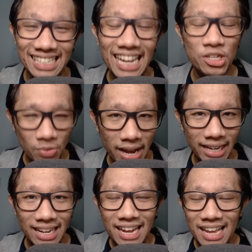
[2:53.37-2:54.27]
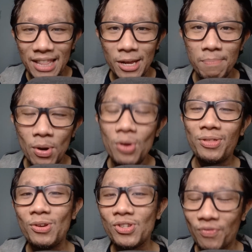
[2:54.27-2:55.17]
that's right. They're both
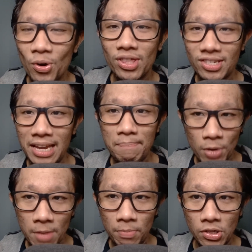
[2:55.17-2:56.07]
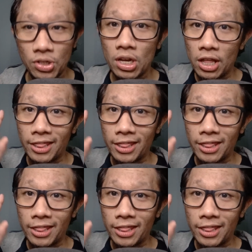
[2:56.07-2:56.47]
used for the same purpose.